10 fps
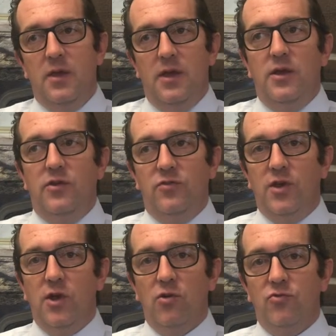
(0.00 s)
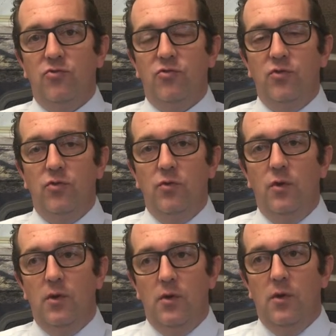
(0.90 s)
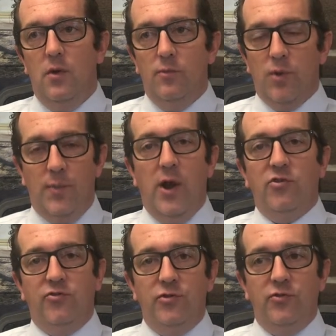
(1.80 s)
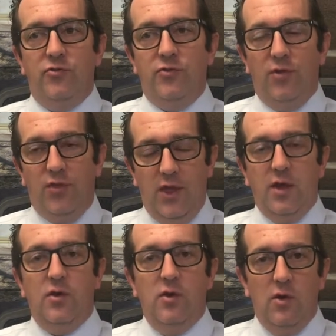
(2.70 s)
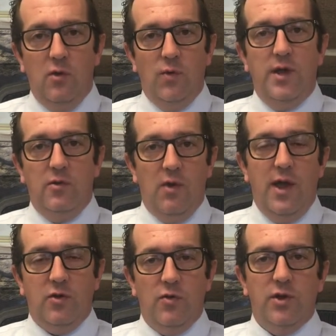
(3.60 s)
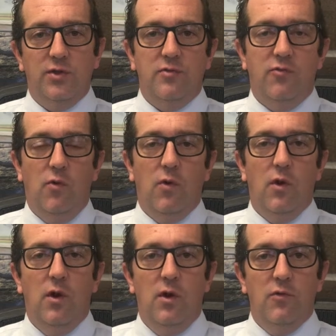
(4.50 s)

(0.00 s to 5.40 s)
is geared to prepare students to think, read, and write critically for,